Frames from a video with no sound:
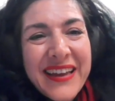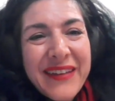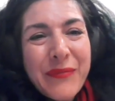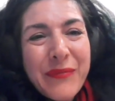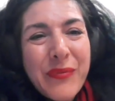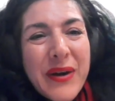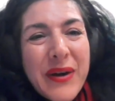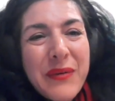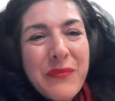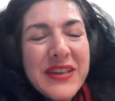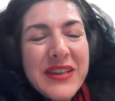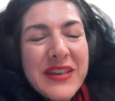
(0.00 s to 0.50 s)

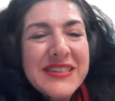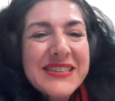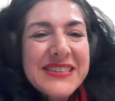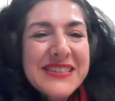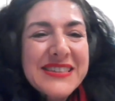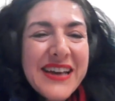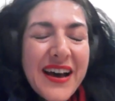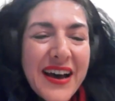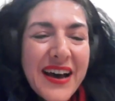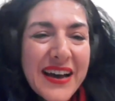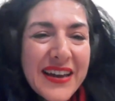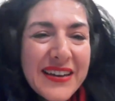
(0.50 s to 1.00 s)
when we
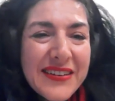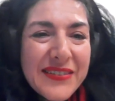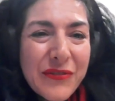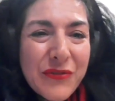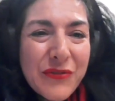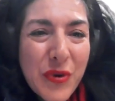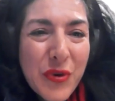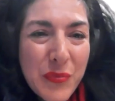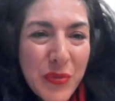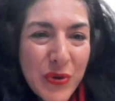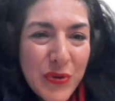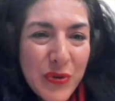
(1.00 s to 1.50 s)
start
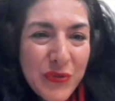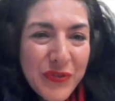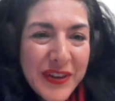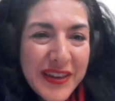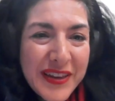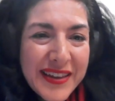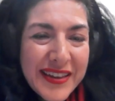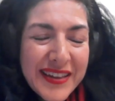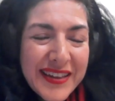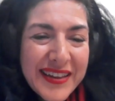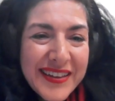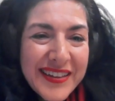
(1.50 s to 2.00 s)

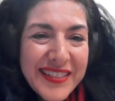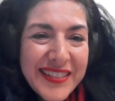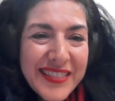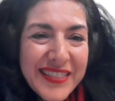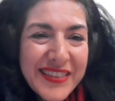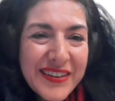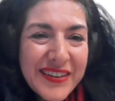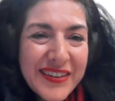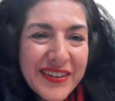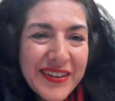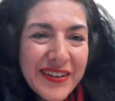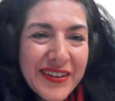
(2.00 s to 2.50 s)
removing
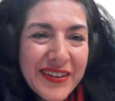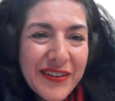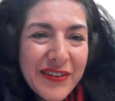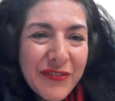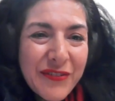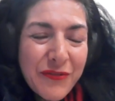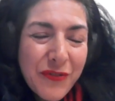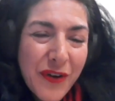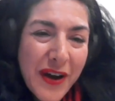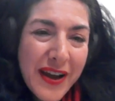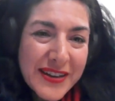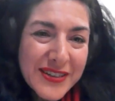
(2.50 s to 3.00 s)
the
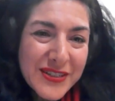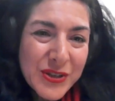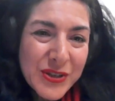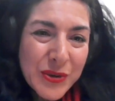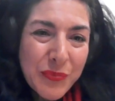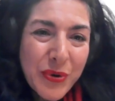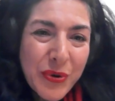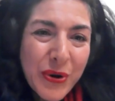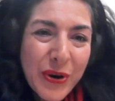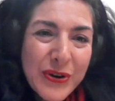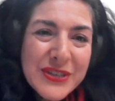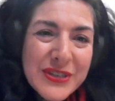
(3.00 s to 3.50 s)
right to
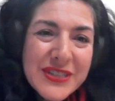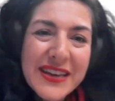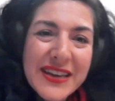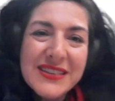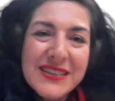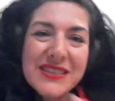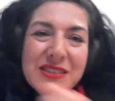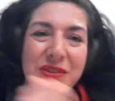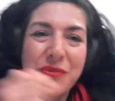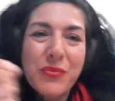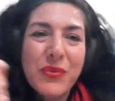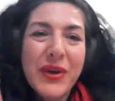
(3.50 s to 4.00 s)

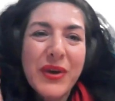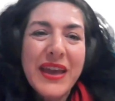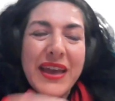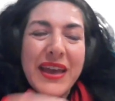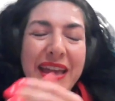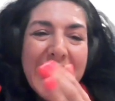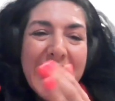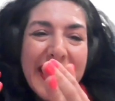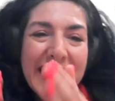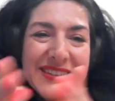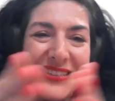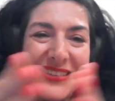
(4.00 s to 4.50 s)
protest,
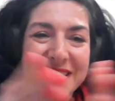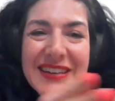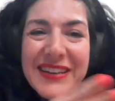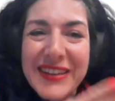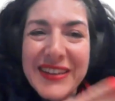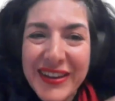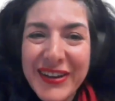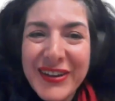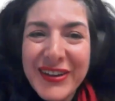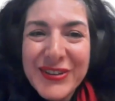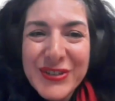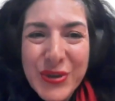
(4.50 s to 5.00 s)
we're
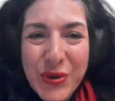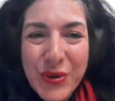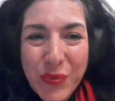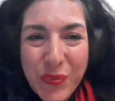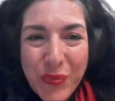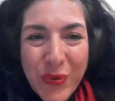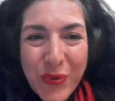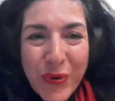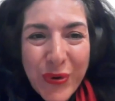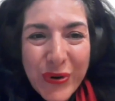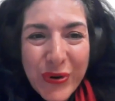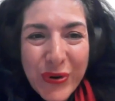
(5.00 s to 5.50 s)
edging
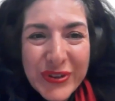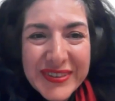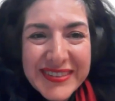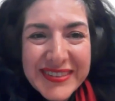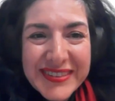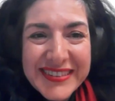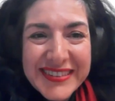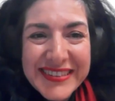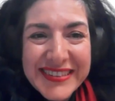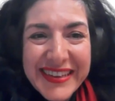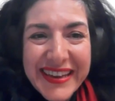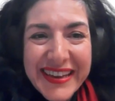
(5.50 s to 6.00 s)

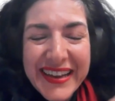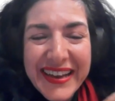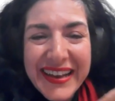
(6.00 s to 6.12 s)
towards